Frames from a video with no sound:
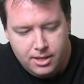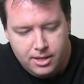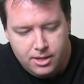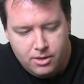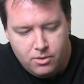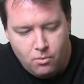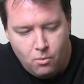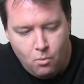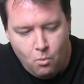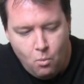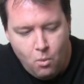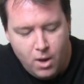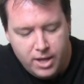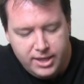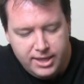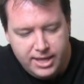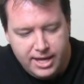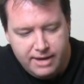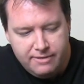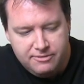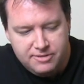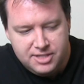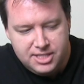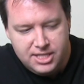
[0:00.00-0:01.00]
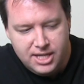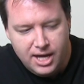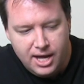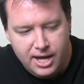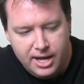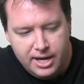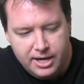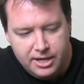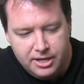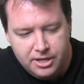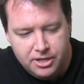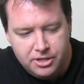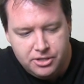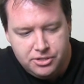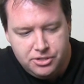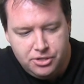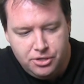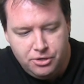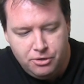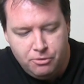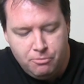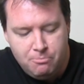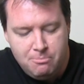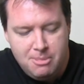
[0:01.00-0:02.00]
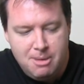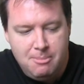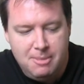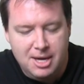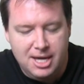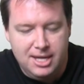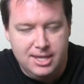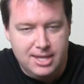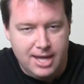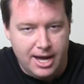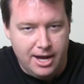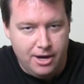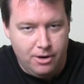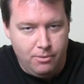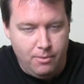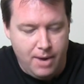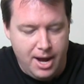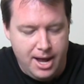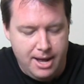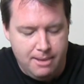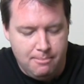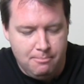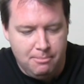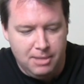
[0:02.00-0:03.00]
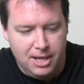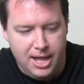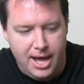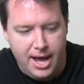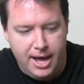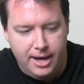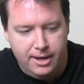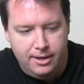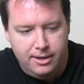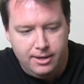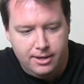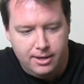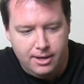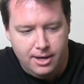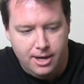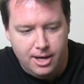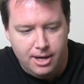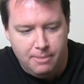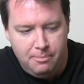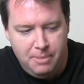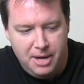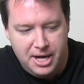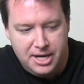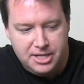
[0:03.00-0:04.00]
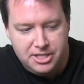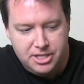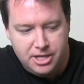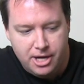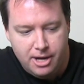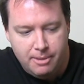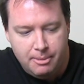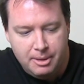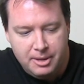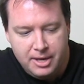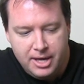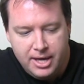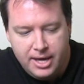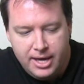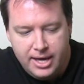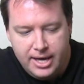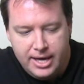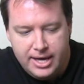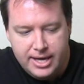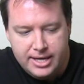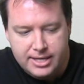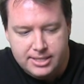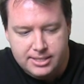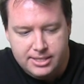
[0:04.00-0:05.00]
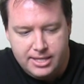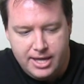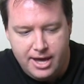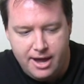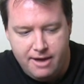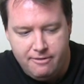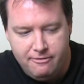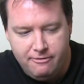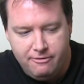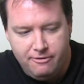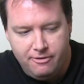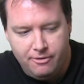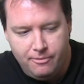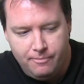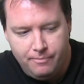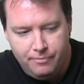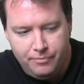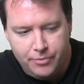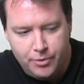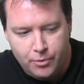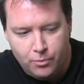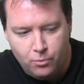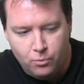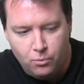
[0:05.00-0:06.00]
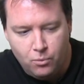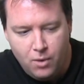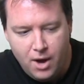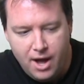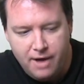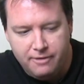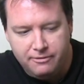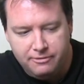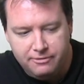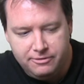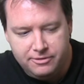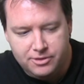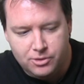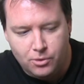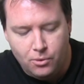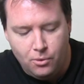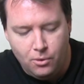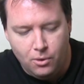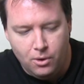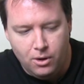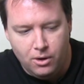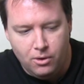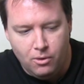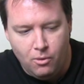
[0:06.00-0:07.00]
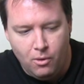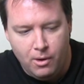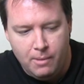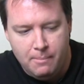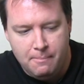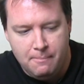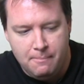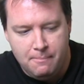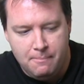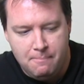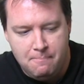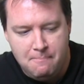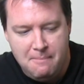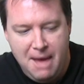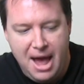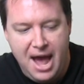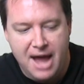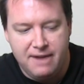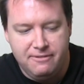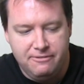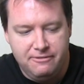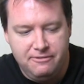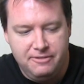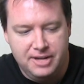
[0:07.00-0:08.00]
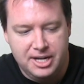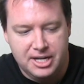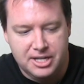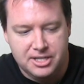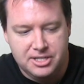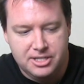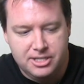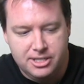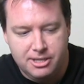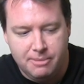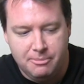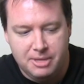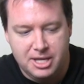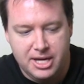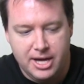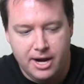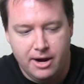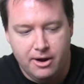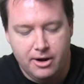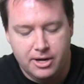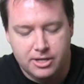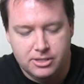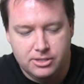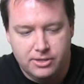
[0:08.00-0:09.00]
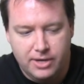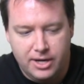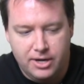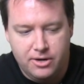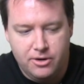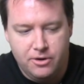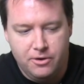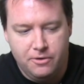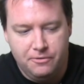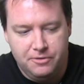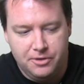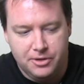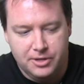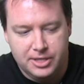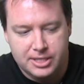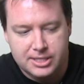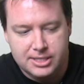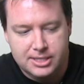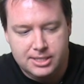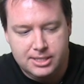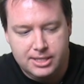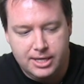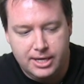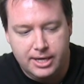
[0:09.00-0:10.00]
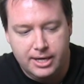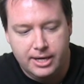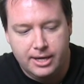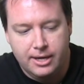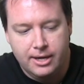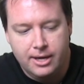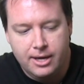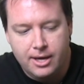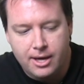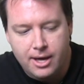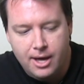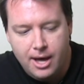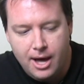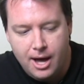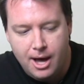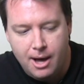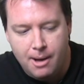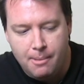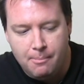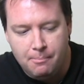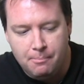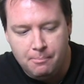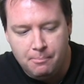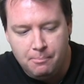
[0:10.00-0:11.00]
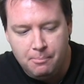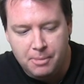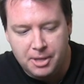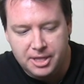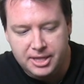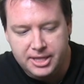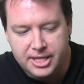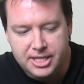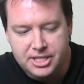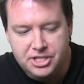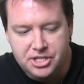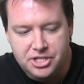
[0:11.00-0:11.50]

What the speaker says: What they've done to mimic that gray and black paint job is they've roughed or matte finished some of the areas. So I don't know if you can see, but this